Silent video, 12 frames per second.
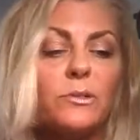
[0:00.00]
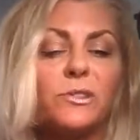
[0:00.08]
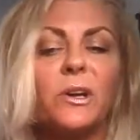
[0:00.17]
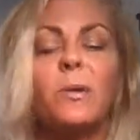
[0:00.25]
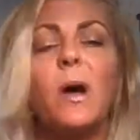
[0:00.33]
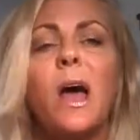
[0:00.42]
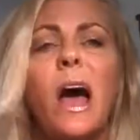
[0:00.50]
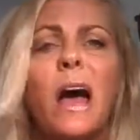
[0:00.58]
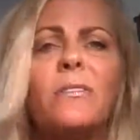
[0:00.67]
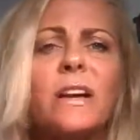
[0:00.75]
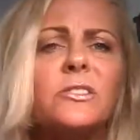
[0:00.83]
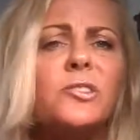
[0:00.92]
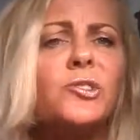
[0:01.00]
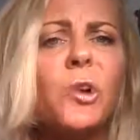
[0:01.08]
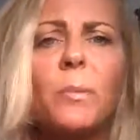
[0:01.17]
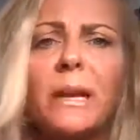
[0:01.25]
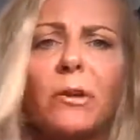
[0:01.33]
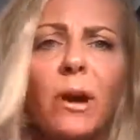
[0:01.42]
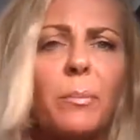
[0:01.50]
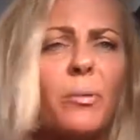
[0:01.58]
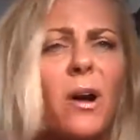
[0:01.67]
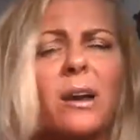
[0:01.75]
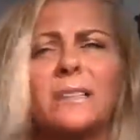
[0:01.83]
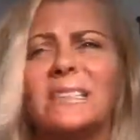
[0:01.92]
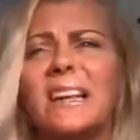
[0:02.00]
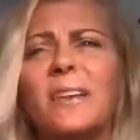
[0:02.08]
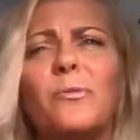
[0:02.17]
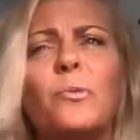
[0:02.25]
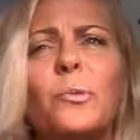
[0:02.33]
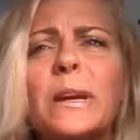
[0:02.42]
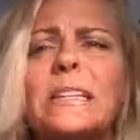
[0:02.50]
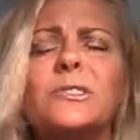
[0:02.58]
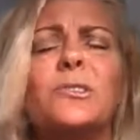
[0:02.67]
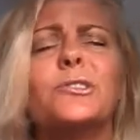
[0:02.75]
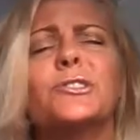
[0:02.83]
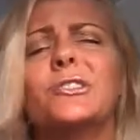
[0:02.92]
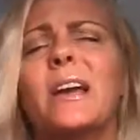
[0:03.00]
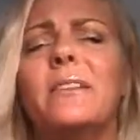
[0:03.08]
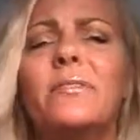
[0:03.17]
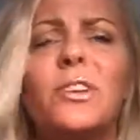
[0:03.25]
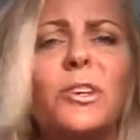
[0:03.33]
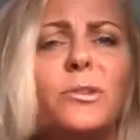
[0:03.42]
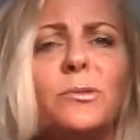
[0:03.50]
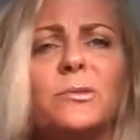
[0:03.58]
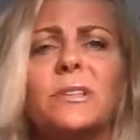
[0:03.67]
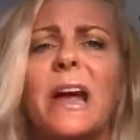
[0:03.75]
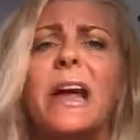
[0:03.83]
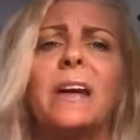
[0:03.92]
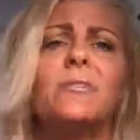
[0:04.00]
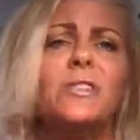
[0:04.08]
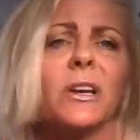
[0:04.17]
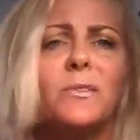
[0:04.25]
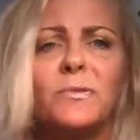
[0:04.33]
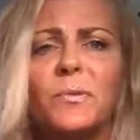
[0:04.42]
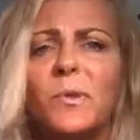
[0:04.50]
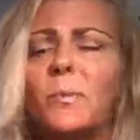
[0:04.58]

So I've got so many great products that I've researched, I've used, I have shelves full.